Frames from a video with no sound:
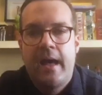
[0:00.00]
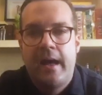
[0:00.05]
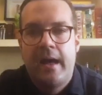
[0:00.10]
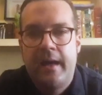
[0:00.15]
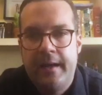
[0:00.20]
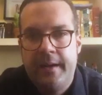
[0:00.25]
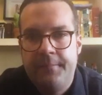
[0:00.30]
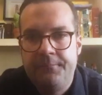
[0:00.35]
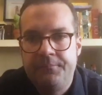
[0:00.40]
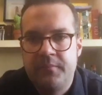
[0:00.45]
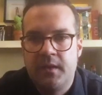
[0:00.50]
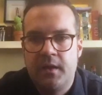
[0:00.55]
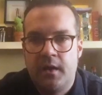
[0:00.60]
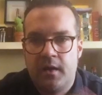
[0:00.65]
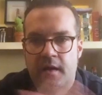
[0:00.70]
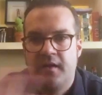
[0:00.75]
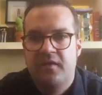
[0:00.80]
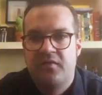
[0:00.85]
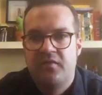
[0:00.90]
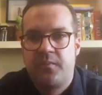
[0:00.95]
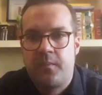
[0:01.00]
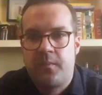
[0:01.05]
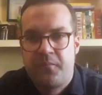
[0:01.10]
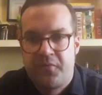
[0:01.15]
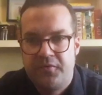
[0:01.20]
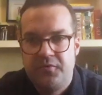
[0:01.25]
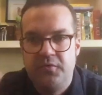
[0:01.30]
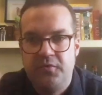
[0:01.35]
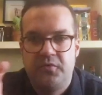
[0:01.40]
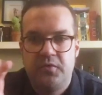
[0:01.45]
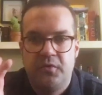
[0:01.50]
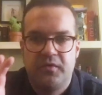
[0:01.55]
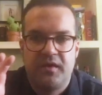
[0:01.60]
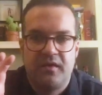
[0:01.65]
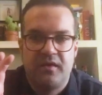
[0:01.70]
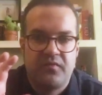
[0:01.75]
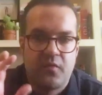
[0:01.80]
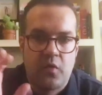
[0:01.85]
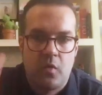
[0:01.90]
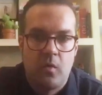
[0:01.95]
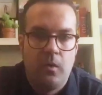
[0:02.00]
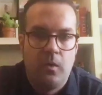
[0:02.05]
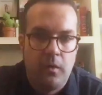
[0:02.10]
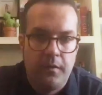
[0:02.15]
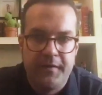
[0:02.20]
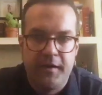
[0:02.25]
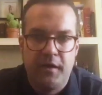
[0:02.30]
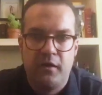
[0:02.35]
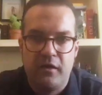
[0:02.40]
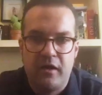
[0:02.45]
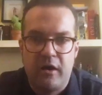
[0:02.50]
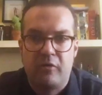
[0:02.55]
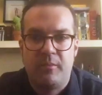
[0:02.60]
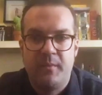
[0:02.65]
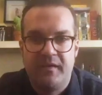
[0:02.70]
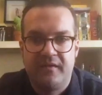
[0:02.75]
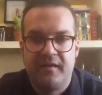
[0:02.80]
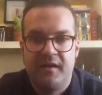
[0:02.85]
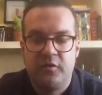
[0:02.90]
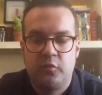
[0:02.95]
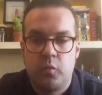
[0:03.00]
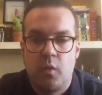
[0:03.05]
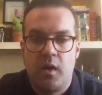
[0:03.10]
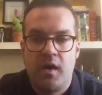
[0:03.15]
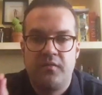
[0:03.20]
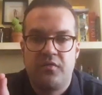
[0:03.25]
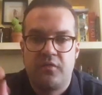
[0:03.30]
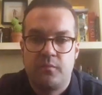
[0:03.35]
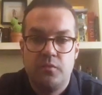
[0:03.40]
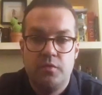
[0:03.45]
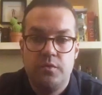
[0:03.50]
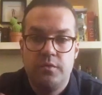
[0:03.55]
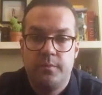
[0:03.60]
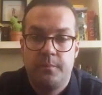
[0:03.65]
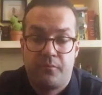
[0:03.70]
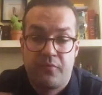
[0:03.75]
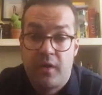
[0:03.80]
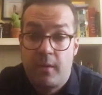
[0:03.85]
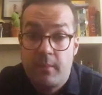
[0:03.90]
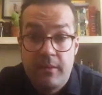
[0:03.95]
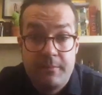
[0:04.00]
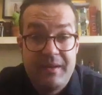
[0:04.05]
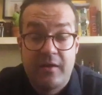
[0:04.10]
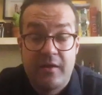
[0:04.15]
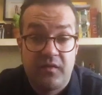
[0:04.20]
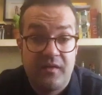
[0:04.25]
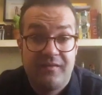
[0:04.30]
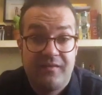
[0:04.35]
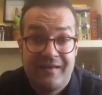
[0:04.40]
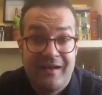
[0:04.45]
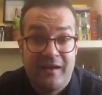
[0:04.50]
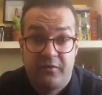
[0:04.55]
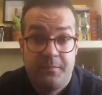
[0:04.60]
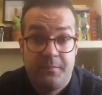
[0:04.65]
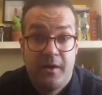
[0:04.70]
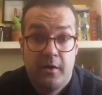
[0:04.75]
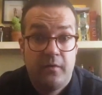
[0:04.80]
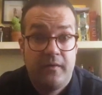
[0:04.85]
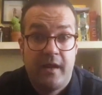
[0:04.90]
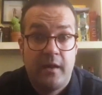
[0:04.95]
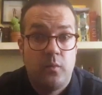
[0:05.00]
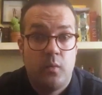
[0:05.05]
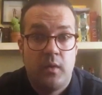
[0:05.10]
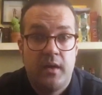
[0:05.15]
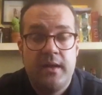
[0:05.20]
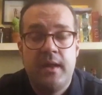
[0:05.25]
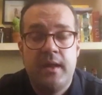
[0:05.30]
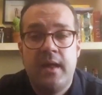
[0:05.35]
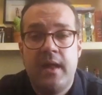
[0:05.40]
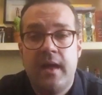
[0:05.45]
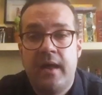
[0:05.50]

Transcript: Um, a lot of producers have called their aromatized wine vermouth, probably because it sells better that way.